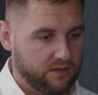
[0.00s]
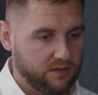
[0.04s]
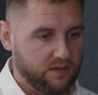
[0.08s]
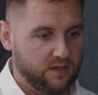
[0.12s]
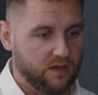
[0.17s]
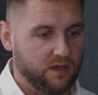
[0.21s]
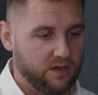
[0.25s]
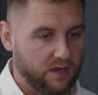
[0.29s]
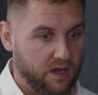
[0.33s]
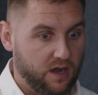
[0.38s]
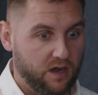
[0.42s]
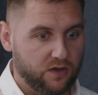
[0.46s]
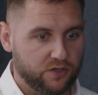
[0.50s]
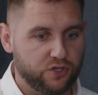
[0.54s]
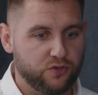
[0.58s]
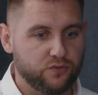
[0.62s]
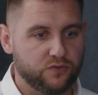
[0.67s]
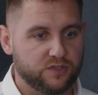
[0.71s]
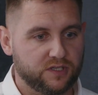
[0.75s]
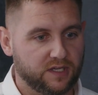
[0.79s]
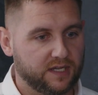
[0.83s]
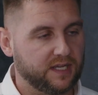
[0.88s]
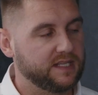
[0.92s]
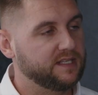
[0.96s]
that our
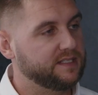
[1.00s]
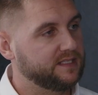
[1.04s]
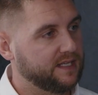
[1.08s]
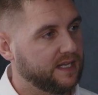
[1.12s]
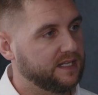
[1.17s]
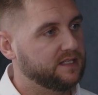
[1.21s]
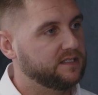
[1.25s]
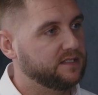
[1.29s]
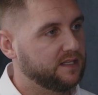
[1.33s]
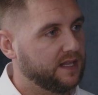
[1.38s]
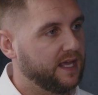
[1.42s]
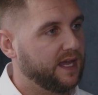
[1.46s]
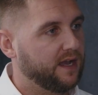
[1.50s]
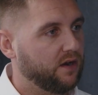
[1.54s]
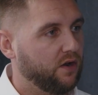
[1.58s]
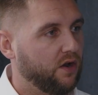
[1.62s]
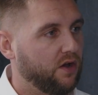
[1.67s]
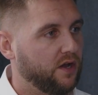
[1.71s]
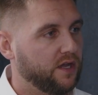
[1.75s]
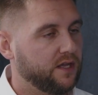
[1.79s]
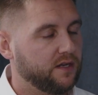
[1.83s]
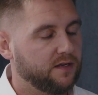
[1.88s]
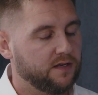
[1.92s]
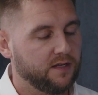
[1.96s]
user can send to their
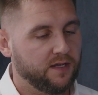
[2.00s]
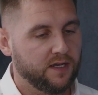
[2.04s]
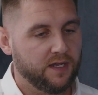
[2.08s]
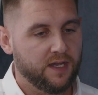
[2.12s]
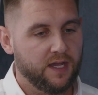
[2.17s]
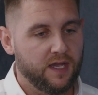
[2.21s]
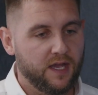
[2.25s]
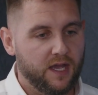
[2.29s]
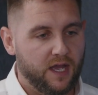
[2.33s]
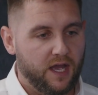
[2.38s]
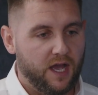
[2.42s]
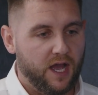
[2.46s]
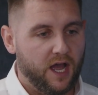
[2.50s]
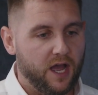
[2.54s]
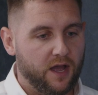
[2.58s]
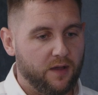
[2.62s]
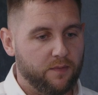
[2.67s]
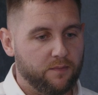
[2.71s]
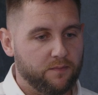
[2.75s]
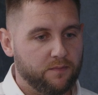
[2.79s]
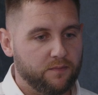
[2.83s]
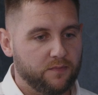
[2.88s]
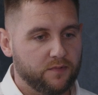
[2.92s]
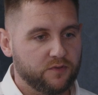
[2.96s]
client
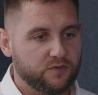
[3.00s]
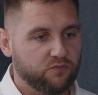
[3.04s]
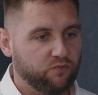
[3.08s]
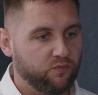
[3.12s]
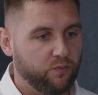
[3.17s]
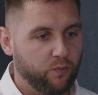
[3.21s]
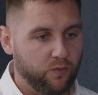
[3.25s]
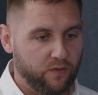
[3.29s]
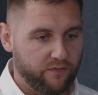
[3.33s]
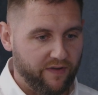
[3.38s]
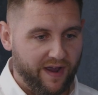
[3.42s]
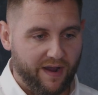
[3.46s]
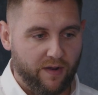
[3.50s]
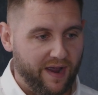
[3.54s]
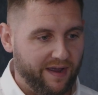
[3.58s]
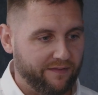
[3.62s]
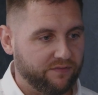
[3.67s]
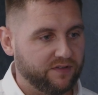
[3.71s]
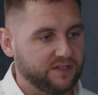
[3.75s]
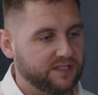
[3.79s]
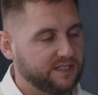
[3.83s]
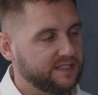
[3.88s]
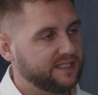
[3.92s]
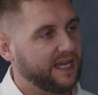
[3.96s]
um, without
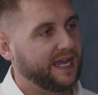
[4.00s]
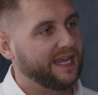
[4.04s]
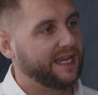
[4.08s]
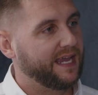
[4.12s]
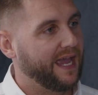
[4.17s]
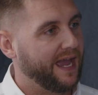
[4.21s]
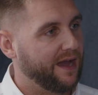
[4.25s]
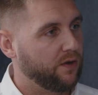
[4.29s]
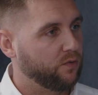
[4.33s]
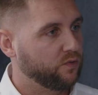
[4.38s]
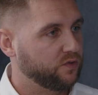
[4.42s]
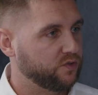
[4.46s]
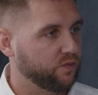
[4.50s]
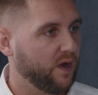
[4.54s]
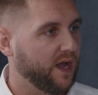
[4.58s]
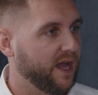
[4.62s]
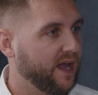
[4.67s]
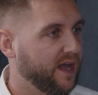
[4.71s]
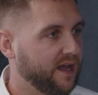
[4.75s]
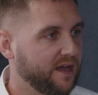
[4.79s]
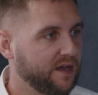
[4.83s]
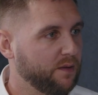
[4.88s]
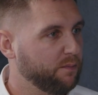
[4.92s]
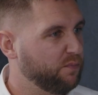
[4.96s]
having to take it
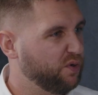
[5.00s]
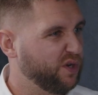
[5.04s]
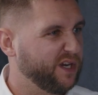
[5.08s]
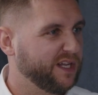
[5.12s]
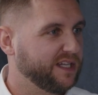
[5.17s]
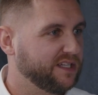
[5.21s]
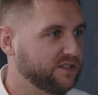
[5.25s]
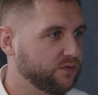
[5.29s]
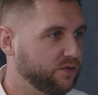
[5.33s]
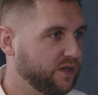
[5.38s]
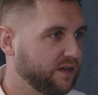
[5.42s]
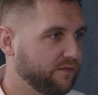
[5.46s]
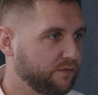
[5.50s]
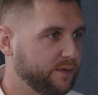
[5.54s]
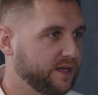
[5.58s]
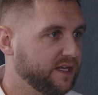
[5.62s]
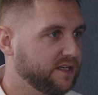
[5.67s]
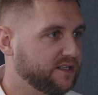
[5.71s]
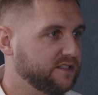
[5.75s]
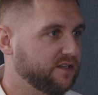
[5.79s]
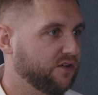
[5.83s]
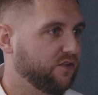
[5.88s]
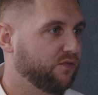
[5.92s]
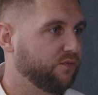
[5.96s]
elsewhere, put it into another bit
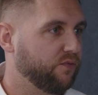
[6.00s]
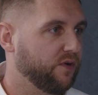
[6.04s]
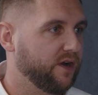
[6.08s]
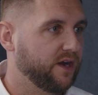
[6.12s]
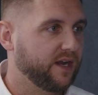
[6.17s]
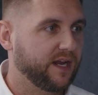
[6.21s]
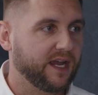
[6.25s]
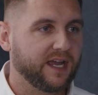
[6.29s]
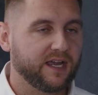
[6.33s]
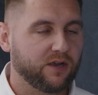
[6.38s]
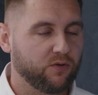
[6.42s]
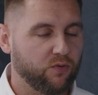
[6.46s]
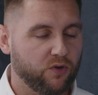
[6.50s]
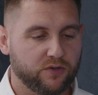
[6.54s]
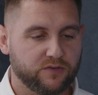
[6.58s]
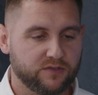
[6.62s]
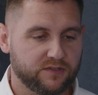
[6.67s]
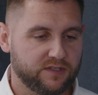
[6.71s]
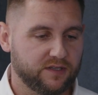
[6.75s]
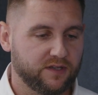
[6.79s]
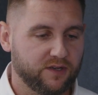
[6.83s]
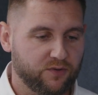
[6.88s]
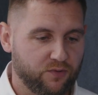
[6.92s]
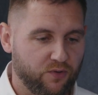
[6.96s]
of software and get a
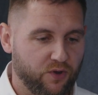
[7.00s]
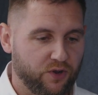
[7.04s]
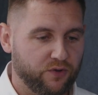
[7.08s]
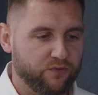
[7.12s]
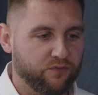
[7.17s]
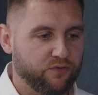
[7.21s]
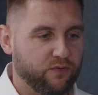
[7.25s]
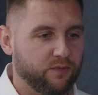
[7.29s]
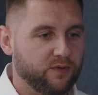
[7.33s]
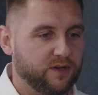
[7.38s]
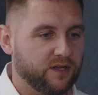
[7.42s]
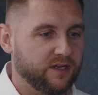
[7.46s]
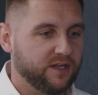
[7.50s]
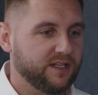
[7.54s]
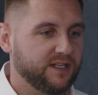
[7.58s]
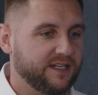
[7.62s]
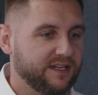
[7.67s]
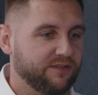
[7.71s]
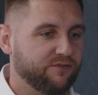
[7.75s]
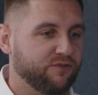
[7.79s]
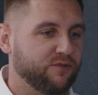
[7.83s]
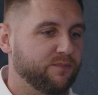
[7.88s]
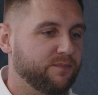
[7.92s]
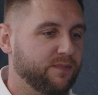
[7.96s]
quote, a quote from a
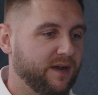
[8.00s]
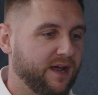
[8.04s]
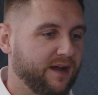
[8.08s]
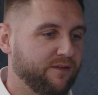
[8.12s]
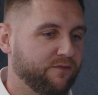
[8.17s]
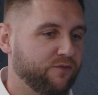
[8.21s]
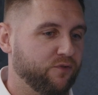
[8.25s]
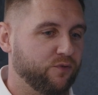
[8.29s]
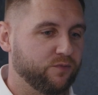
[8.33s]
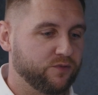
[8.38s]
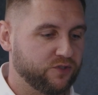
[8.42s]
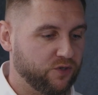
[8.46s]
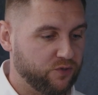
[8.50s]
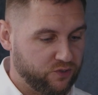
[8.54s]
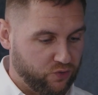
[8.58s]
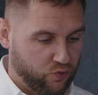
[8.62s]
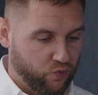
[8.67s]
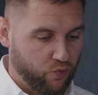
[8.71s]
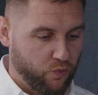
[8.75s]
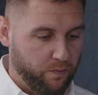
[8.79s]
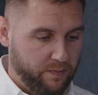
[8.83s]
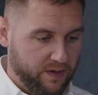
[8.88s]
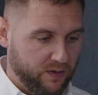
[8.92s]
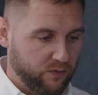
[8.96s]
different platform. So it's
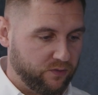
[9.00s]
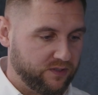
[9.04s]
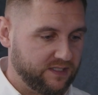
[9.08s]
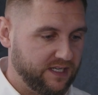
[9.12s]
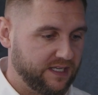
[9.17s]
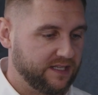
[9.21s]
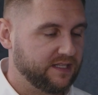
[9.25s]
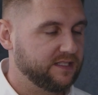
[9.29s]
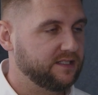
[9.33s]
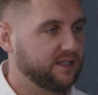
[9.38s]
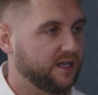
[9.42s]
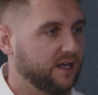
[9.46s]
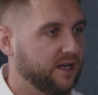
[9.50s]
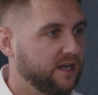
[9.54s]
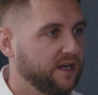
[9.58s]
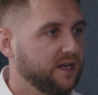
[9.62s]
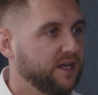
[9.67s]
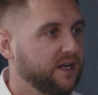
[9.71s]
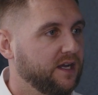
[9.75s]
all built into,